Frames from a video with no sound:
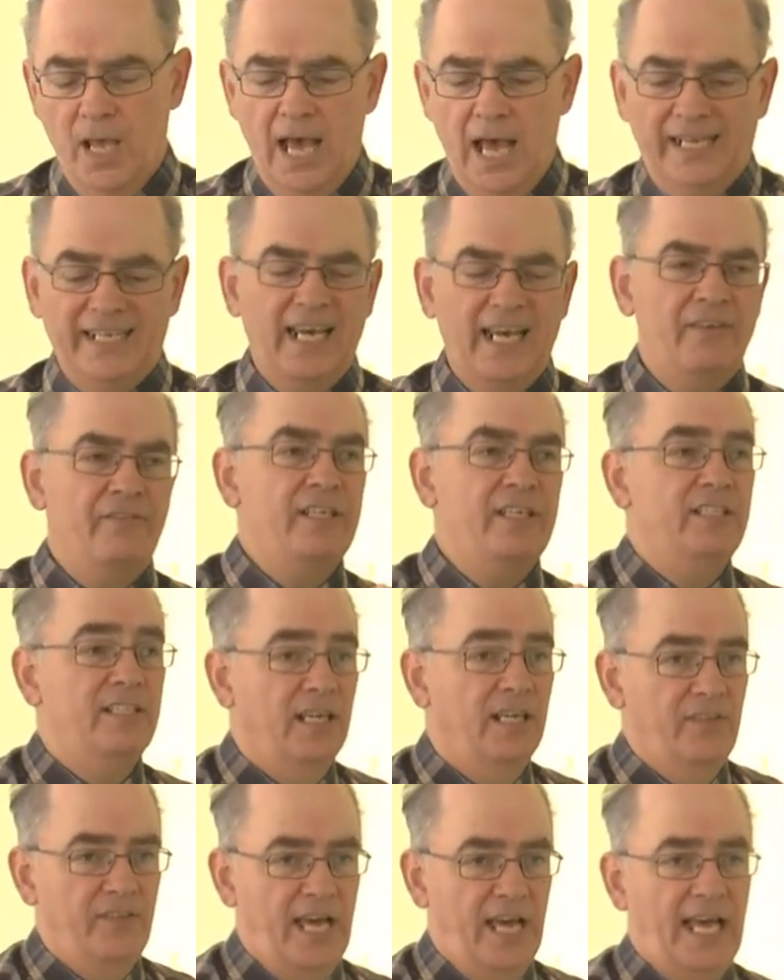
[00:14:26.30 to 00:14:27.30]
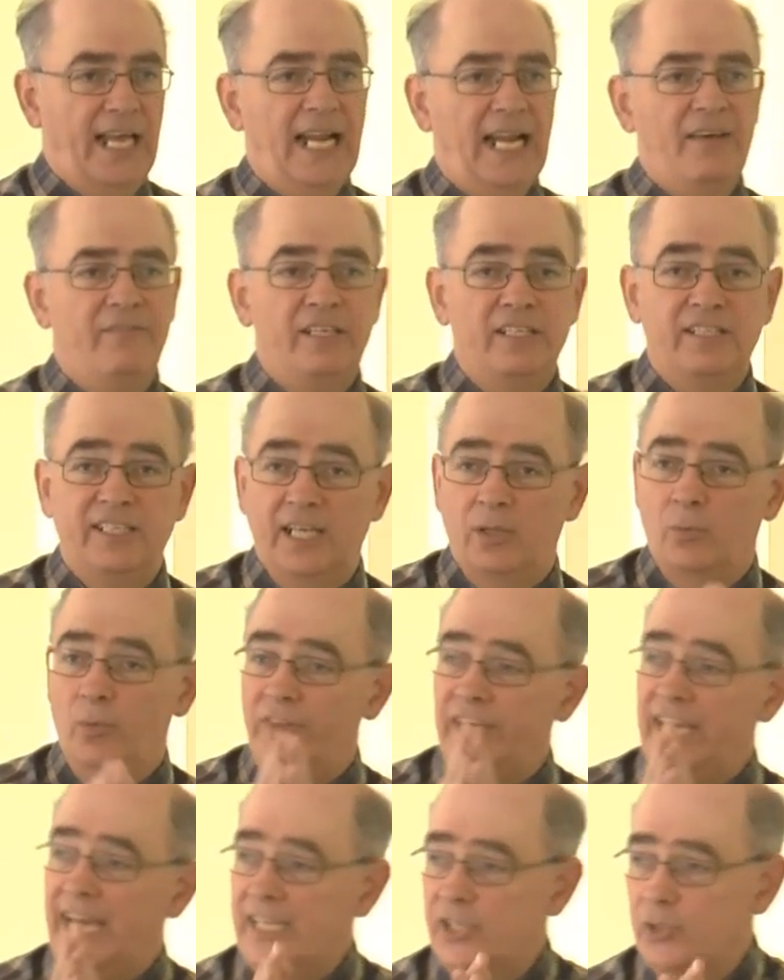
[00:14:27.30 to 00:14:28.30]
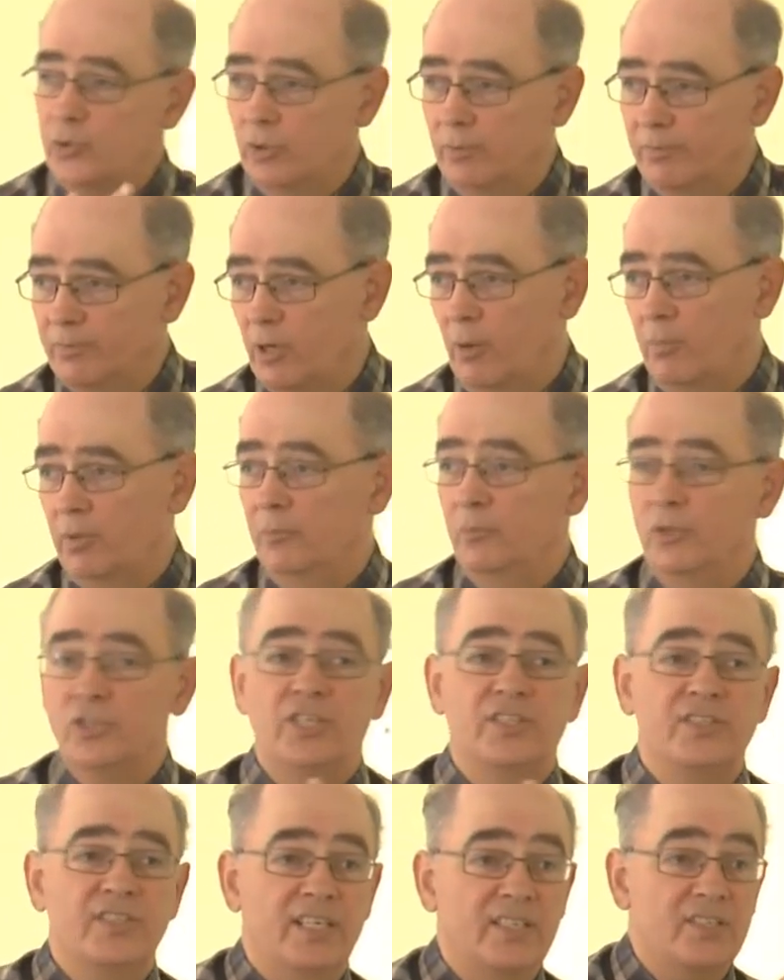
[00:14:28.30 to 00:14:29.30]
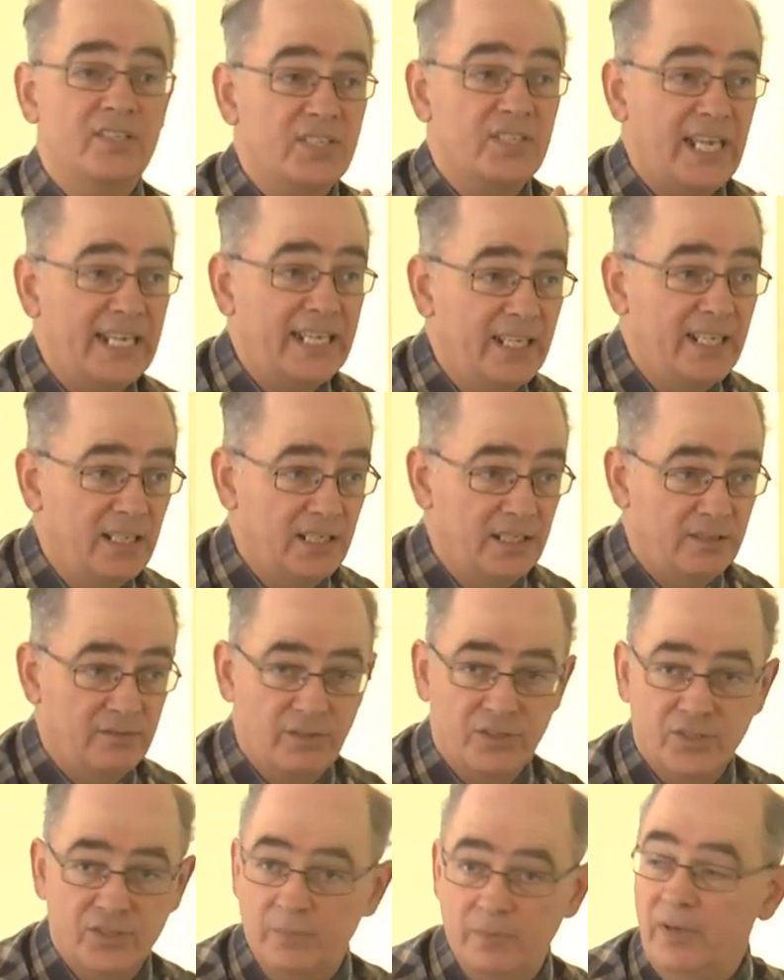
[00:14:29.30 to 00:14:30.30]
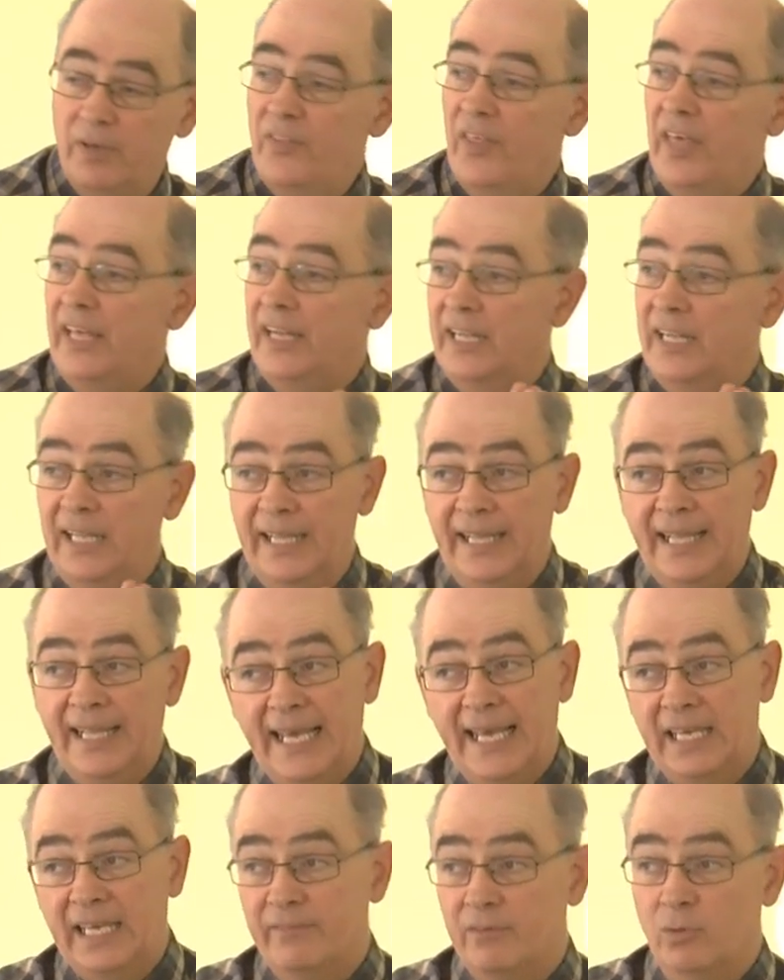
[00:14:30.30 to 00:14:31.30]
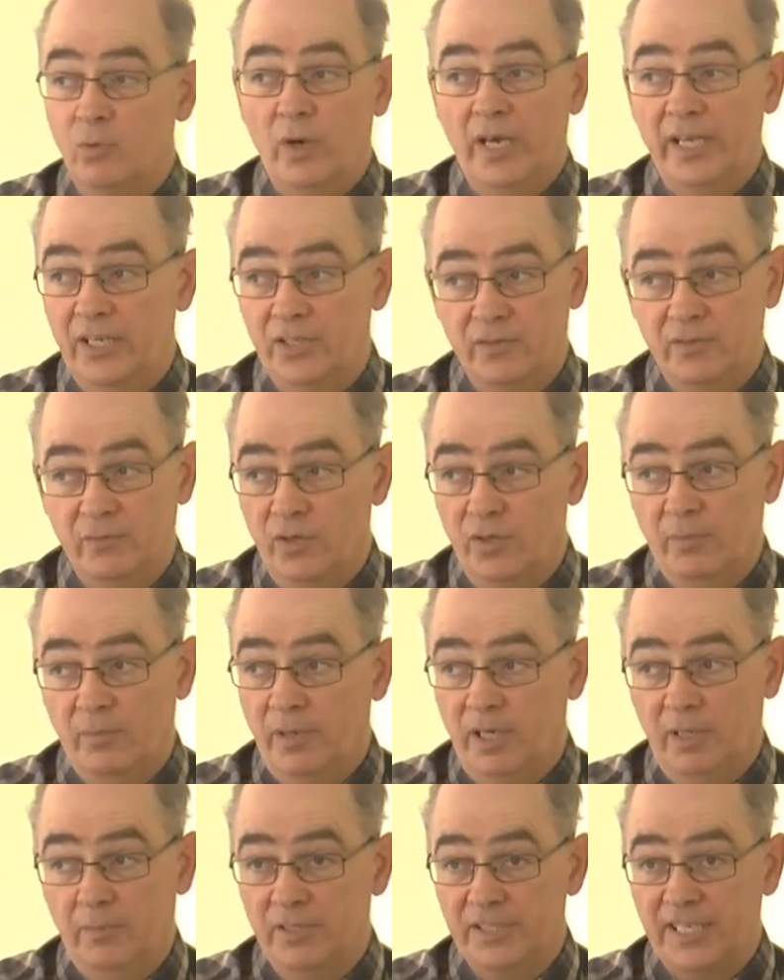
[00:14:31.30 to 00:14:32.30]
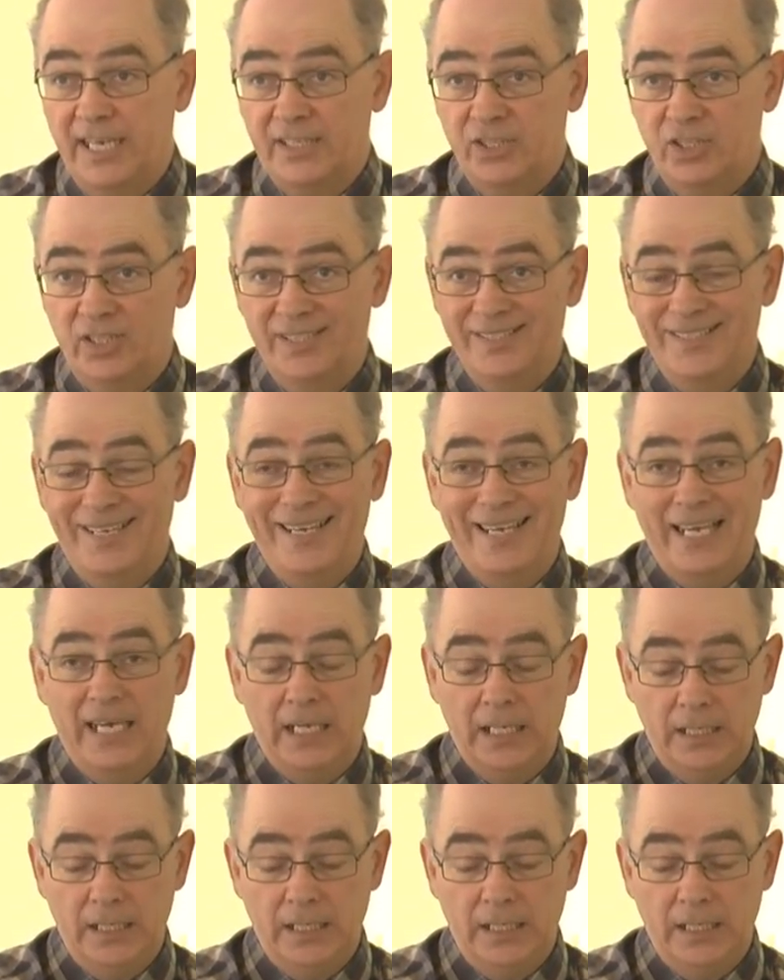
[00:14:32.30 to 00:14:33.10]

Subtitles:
And having done that, and having dealt with the actual problem, which is their secularism and their lack of awareness of what the Bible's actually saying,